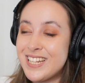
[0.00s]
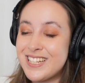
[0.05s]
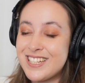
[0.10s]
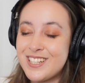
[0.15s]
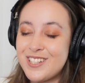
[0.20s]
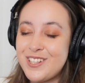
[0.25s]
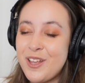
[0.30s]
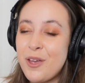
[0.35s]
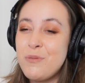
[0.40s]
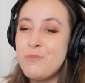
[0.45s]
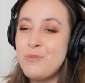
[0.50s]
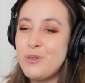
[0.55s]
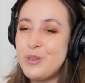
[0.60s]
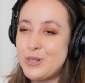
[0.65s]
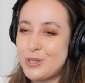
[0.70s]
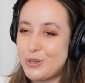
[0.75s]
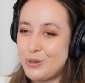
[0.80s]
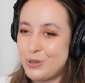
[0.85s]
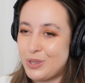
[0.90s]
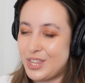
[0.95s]
It's so
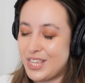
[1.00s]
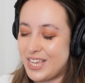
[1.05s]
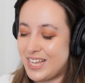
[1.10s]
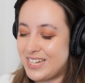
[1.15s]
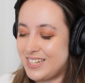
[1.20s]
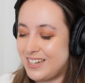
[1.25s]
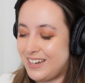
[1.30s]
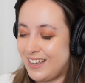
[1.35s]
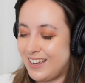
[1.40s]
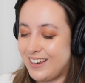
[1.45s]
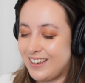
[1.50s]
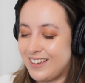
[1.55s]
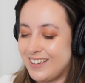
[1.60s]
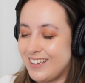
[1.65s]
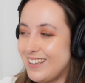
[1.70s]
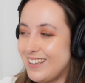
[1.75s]
musical theater like.